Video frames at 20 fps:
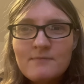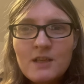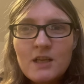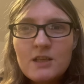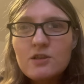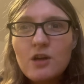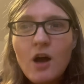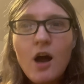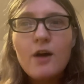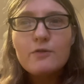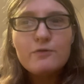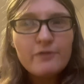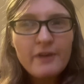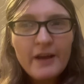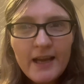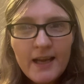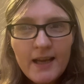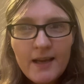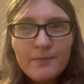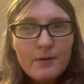sought
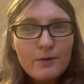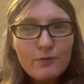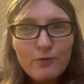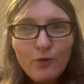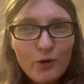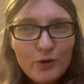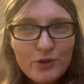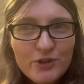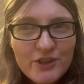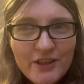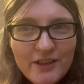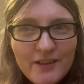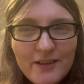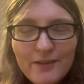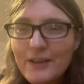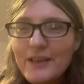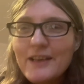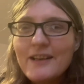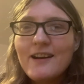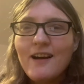fame and fortune
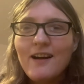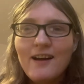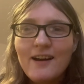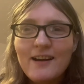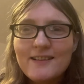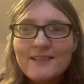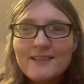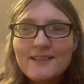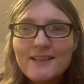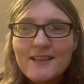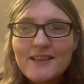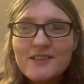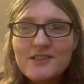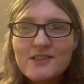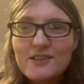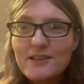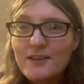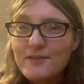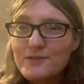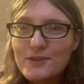of any kind. He
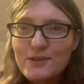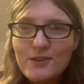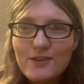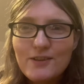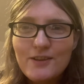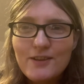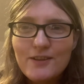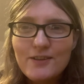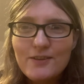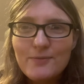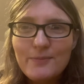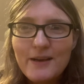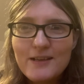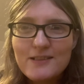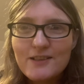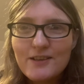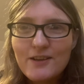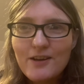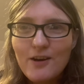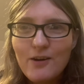just lives in, in New
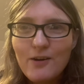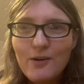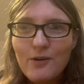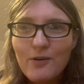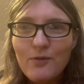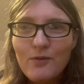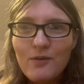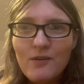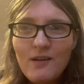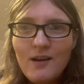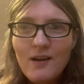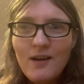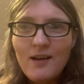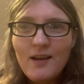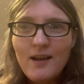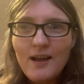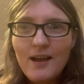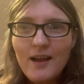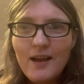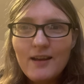Mexico
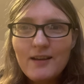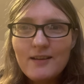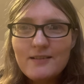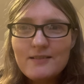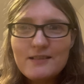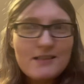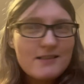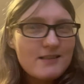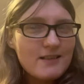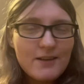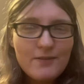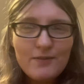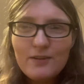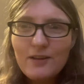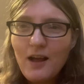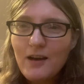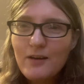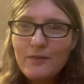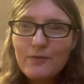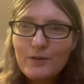and doesn't give a
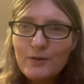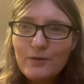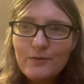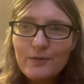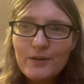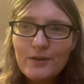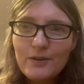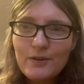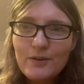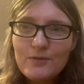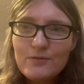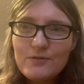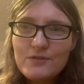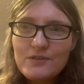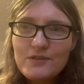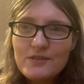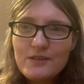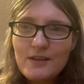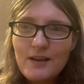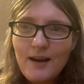lot of interviews,
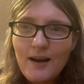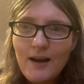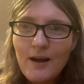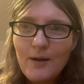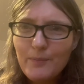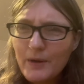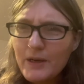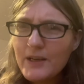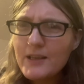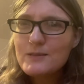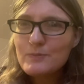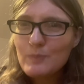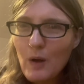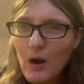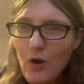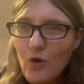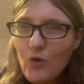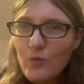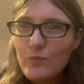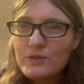uh, but his
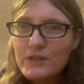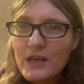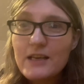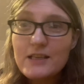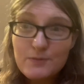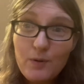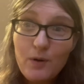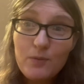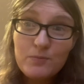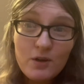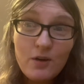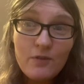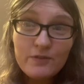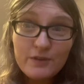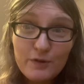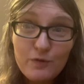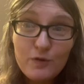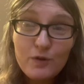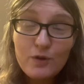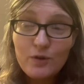poems, and his poems are
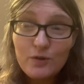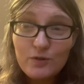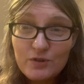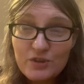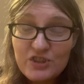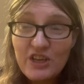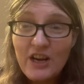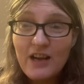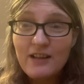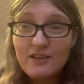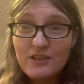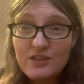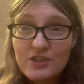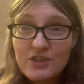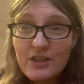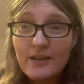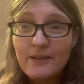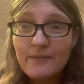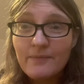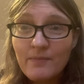difficult and
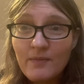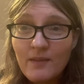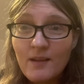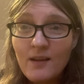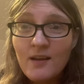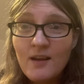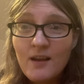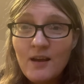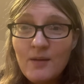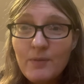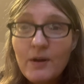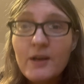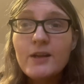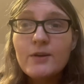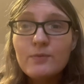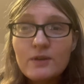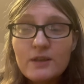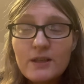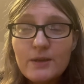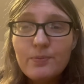challenging, but he
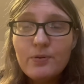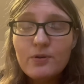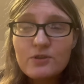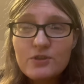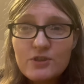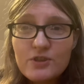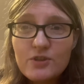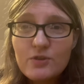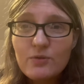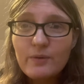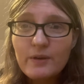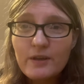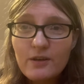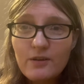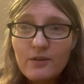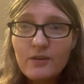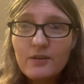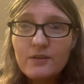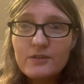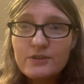really pushes the
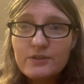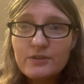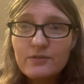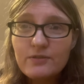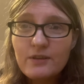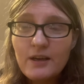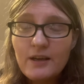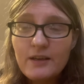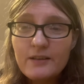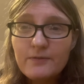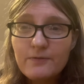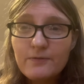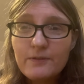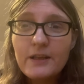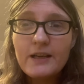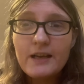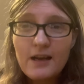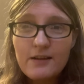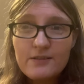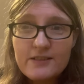reader to kind of
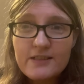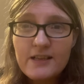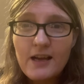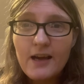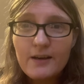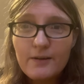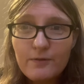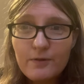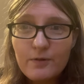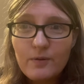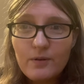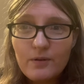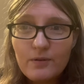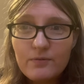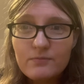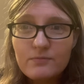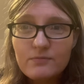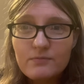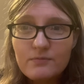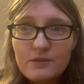think outside of their
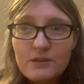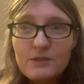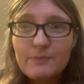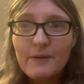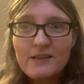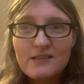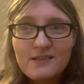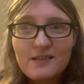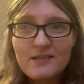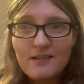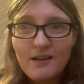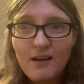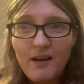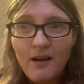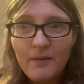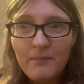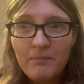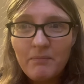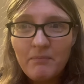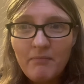own space and
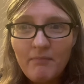time.